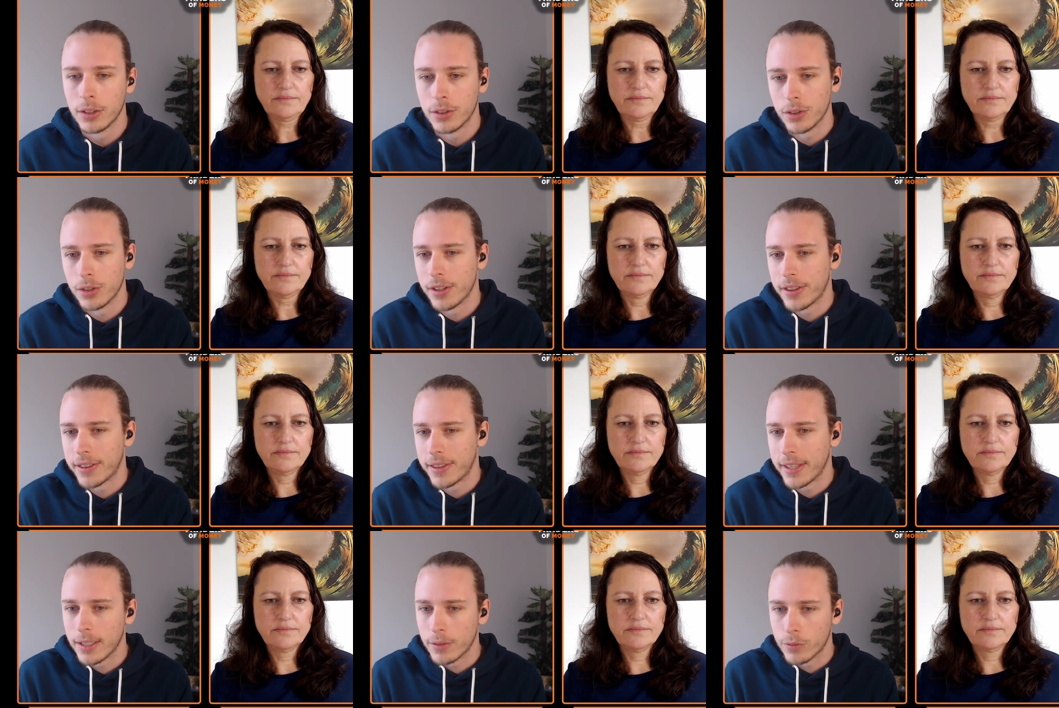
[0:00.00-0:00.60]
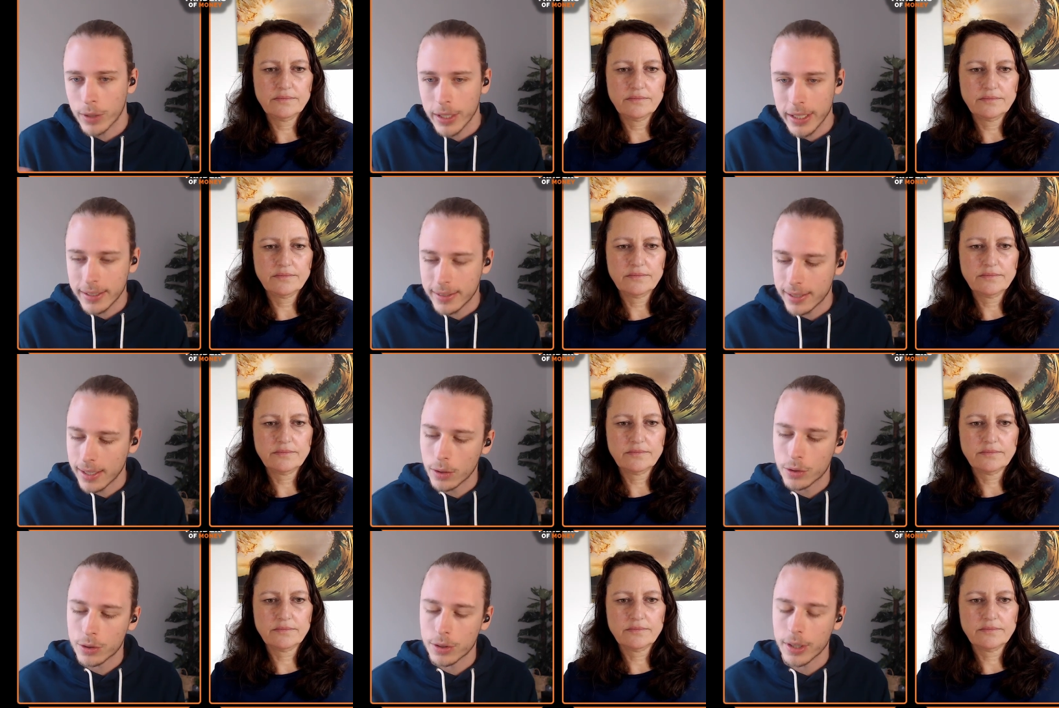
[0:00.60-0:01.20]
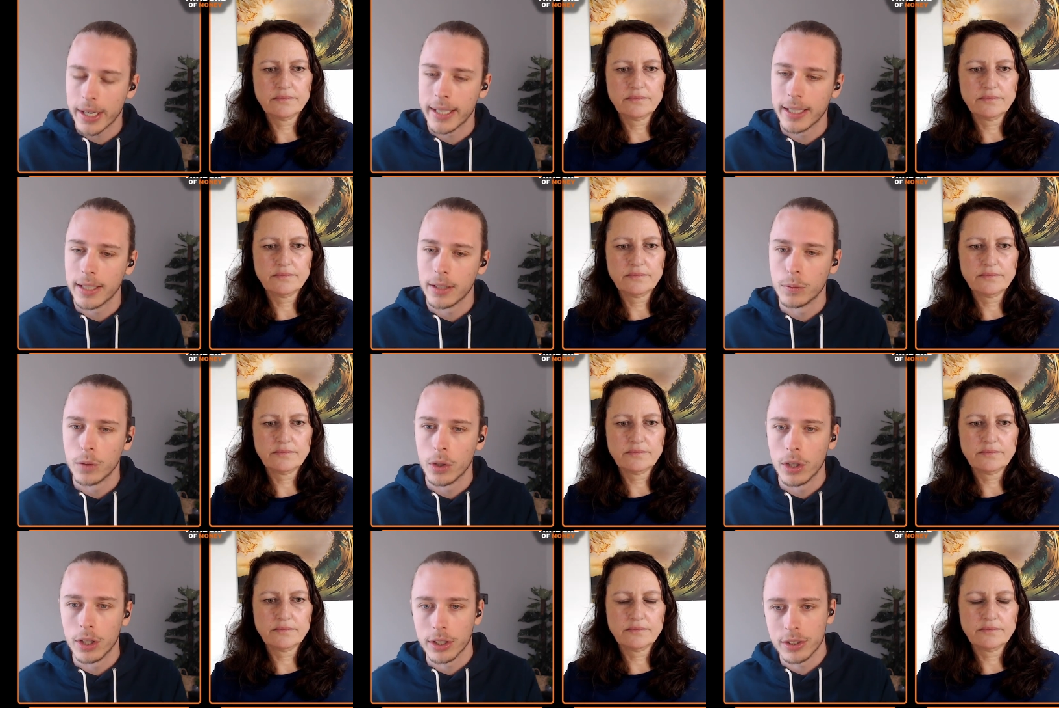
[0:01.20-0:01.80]
Speaker 1: Do you think retail
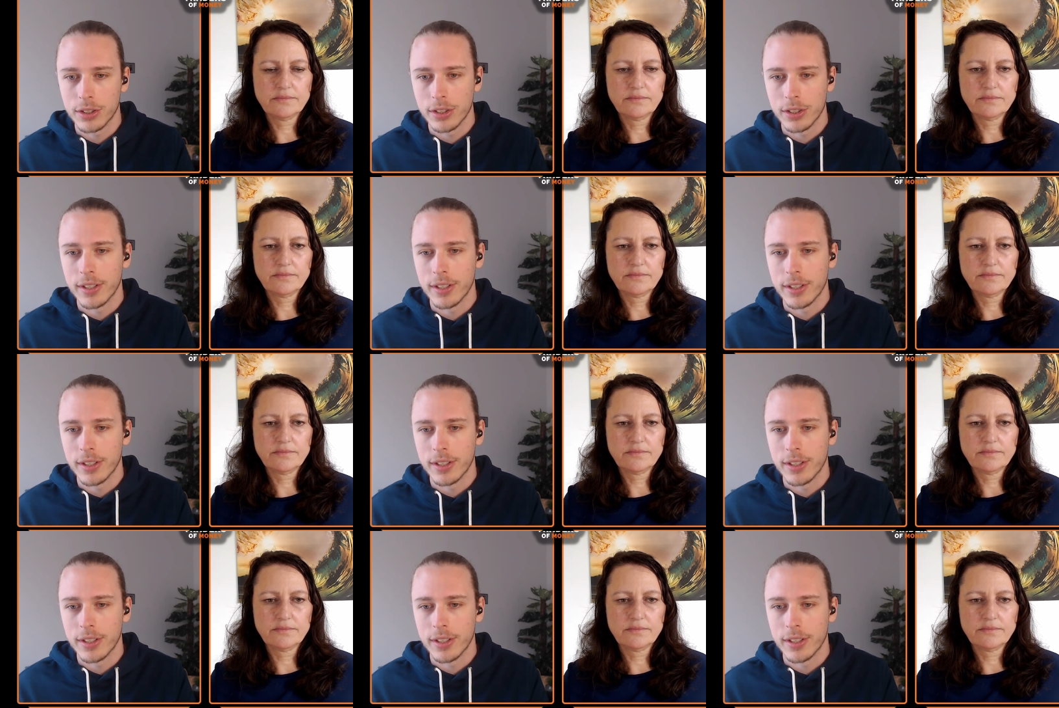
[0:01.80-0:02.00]
trading works?